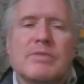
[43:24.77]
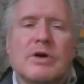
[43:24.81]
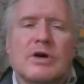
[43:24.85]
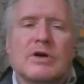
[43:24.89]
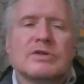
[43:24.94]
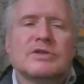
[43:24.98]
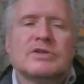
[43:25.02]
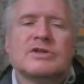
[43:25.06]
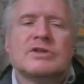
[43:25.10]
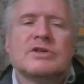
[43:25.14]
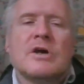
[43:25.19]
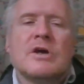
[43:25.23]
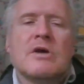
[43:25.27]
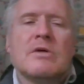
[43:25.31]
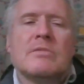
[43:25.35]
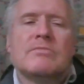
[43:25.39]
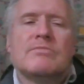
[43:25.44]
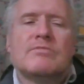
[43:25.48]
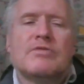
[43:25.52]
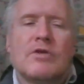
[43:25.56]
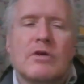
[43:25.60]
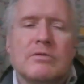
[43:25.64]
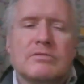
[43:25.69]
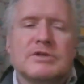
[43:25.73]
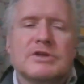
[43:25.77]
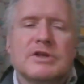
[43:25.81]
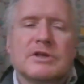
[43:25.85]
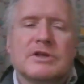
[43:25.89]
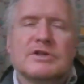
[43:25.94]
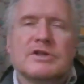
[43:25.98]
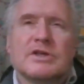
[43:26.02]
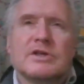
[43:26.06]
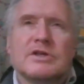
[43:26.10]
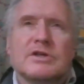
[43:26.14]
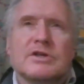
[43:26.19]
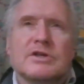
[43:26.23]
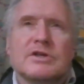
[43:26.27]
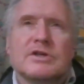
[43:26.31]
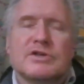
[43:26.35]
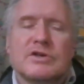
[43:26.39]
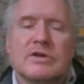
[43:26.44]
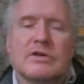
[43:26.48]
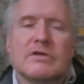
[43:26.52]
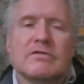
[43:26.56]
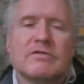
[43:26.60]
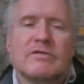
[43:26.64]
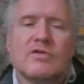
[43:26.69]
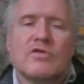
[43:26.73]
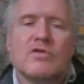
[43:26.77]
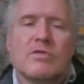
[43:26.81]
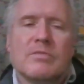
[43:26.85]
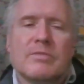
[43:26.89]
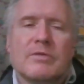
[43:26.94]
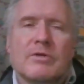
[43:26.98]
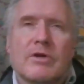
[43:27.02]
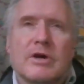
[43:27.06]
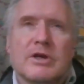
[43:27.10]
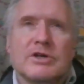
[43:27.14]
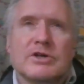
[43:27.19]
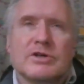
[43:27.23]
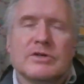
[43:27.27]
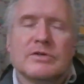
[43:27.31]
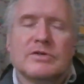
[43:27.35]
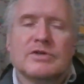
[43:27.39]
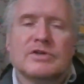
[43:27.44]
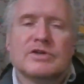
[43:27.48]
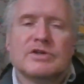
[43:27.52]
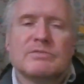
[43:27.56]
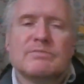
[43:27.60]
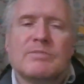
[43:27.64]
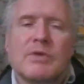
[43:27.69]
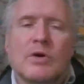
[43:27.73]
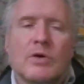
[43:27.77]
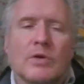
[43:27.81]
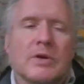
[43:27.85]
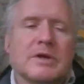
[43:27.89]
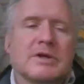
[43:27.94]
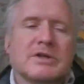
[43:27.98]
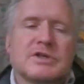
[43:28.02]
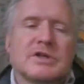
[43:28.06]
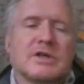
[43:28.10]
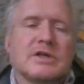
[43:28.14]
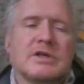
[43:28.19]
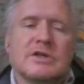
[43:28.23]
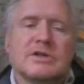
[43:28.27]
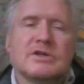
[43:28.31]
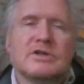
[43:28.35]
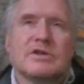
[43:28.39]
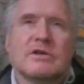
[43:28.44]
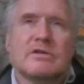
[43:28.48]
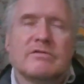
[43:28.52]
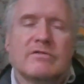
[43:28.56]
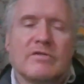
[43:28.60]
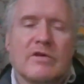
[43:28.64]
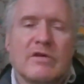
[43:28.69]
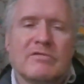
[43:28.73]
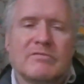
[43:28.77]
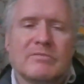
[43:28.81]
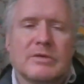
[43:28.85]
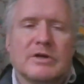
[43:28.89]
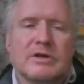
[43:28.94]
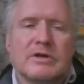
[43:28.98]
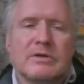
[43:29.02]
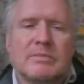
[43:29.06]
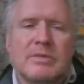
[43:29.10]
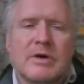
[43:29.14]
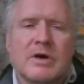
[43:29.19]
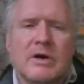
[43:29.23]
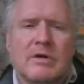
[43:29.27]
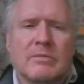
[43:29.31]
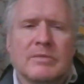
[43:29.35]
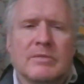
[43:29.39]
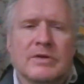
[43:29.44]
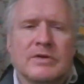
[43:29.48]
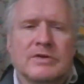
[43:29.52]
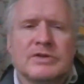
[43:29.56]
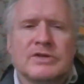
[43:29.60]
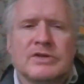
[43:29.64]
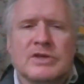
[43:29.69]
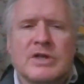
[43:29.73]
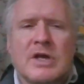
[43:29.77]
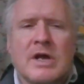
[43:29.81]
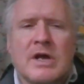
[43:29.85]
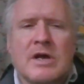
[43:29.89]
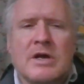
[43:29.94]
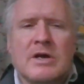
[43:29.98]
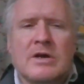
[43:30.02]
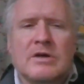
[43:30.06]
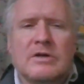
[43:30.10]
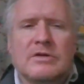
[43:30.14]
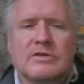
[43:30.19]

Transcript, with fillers: but processes of corporations, policies of government departments.